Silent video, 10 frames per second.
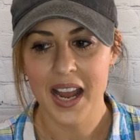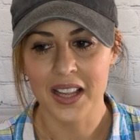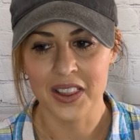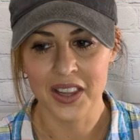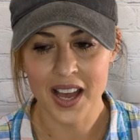
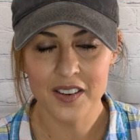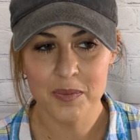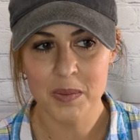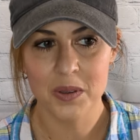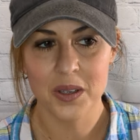A lot of
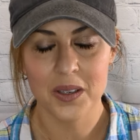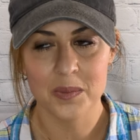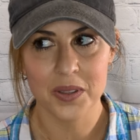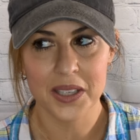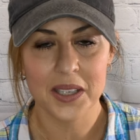people are
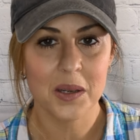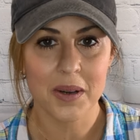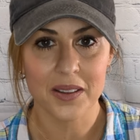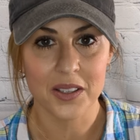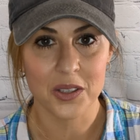complaining
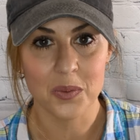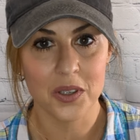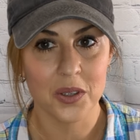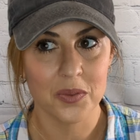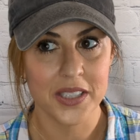about the
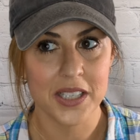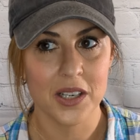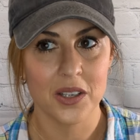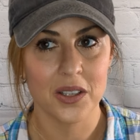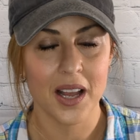Goodwill
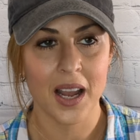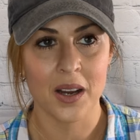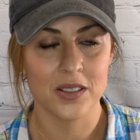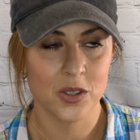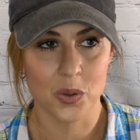retail
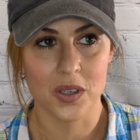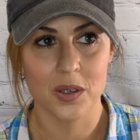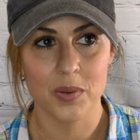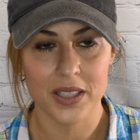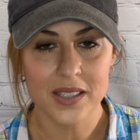
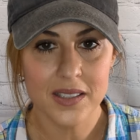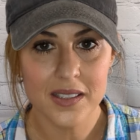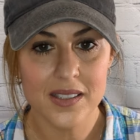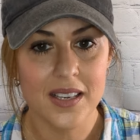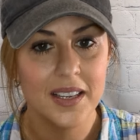store
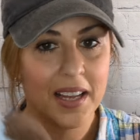prices.